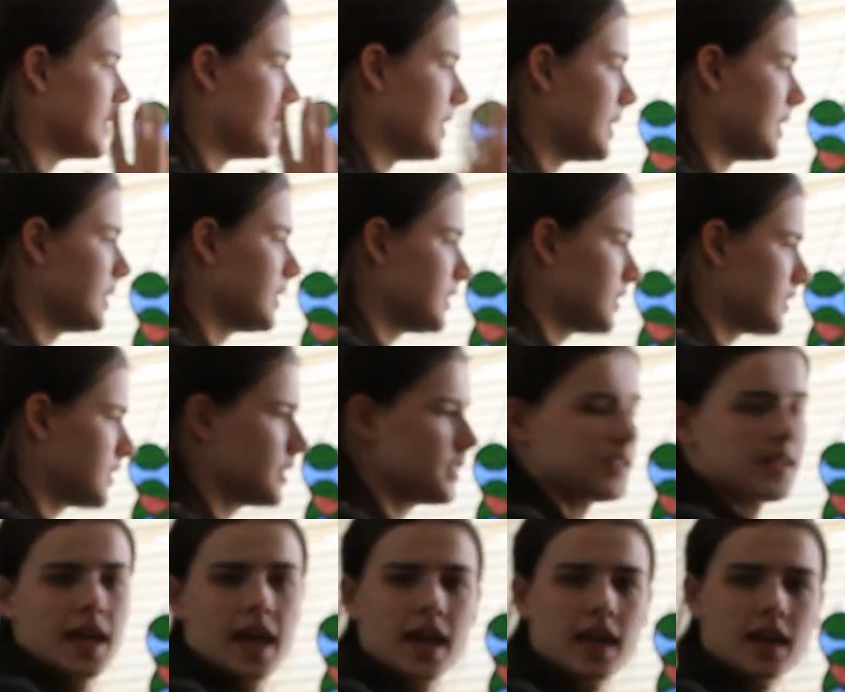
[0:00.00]
Needless to
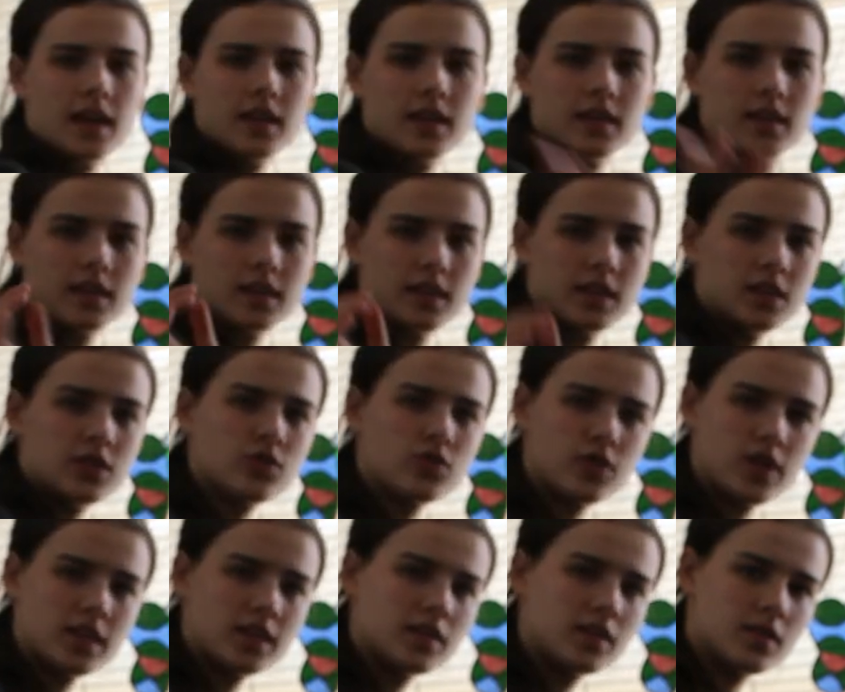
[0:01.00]
say, this
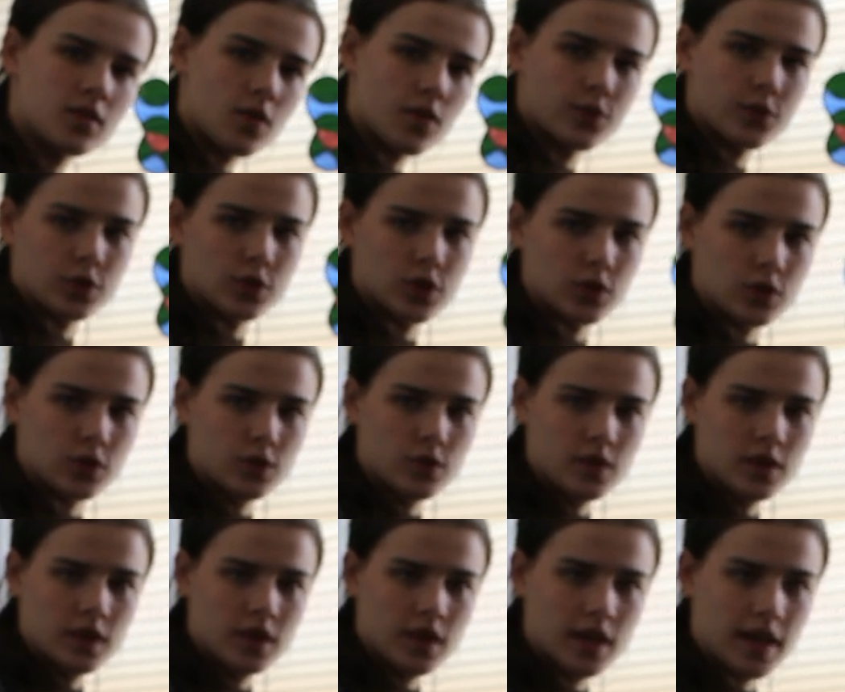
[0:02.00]
dress is
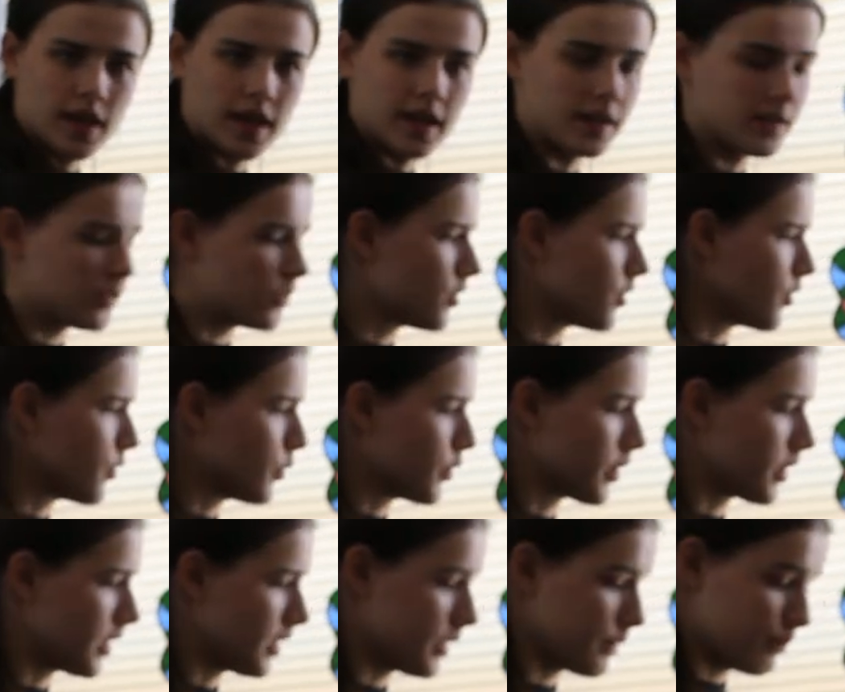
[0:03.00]
overdue, and so
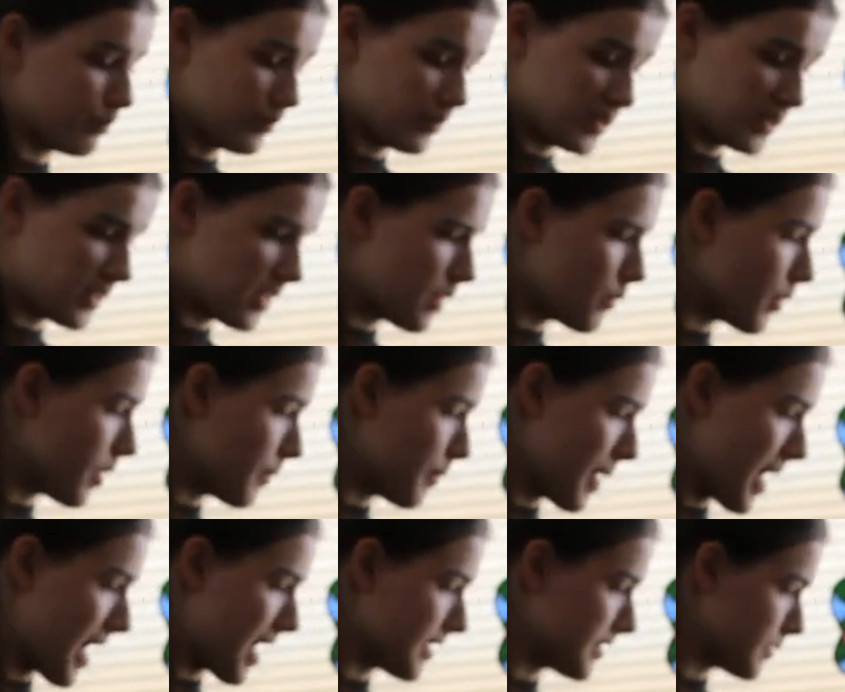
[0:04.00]
we're gonna see
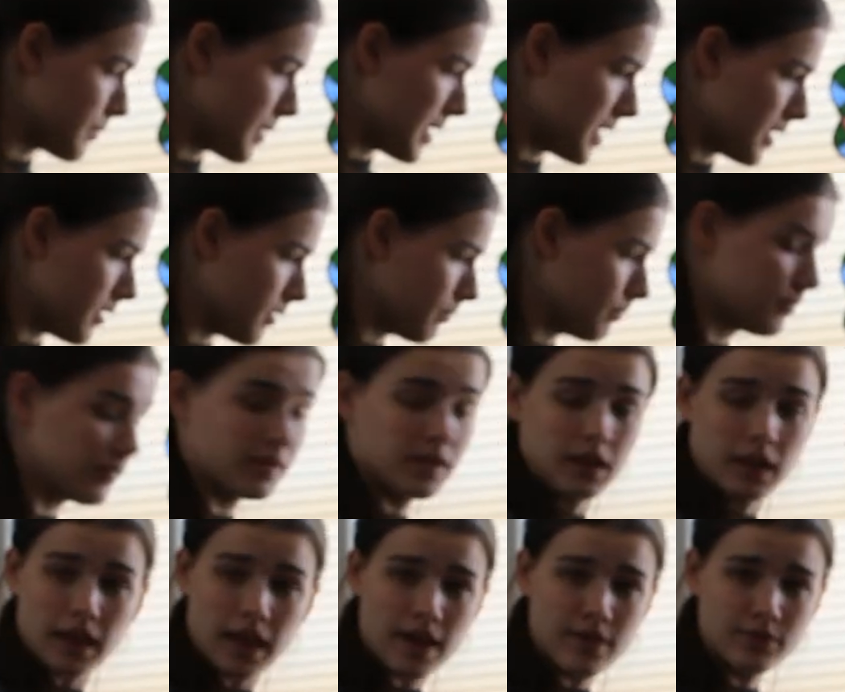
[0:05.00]
what past me
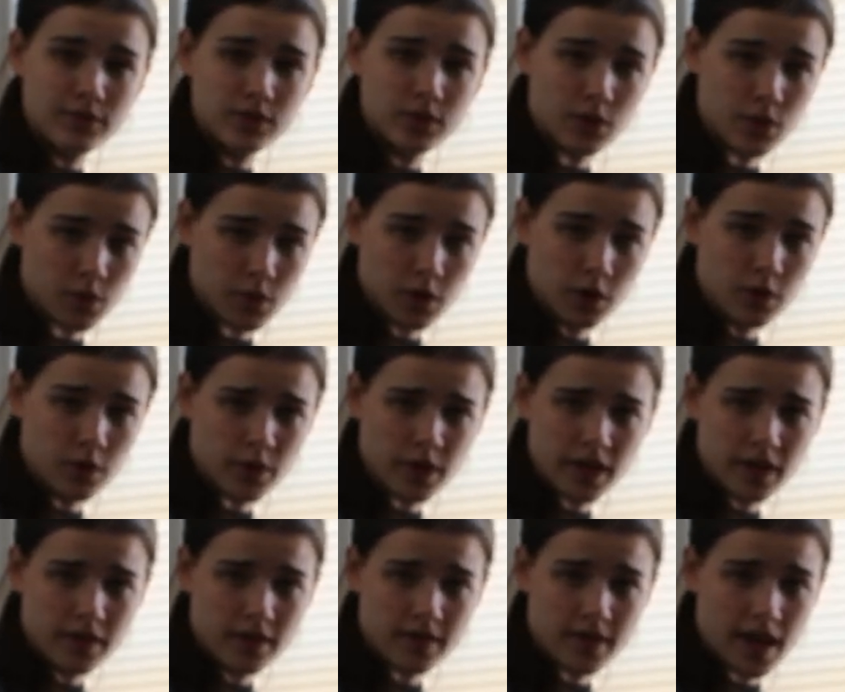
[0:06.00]
left to work
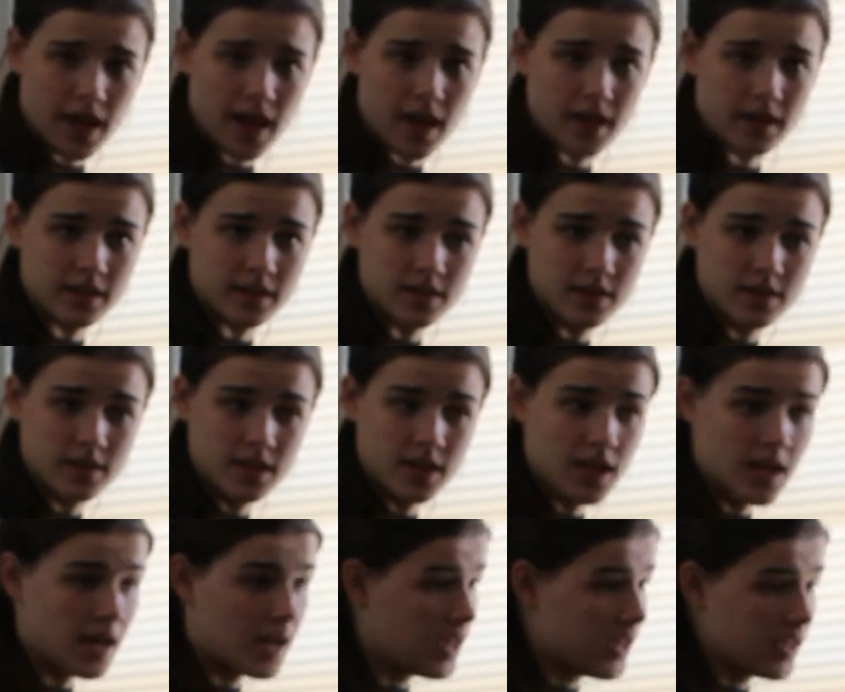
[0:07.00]
with and
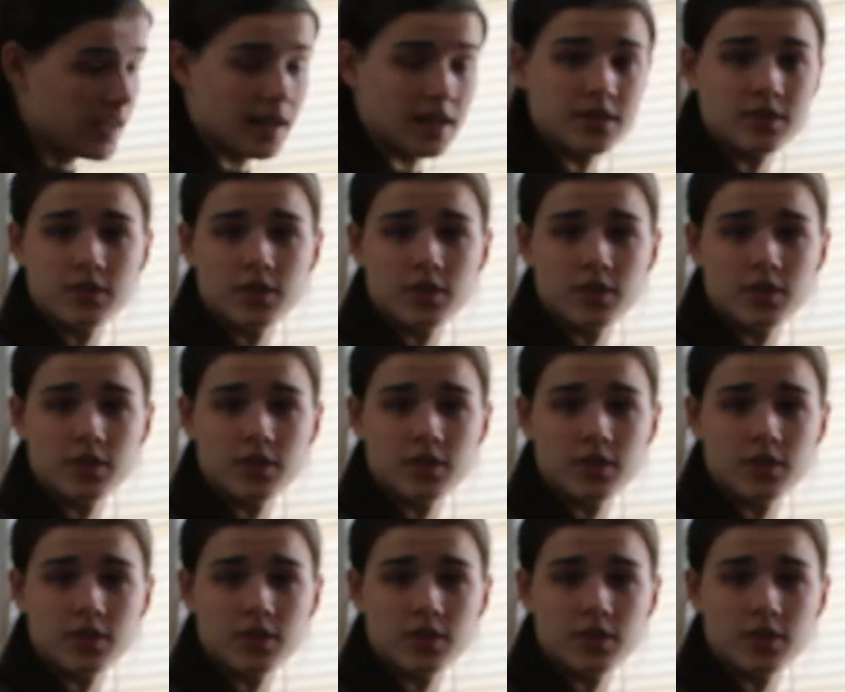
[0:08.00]
get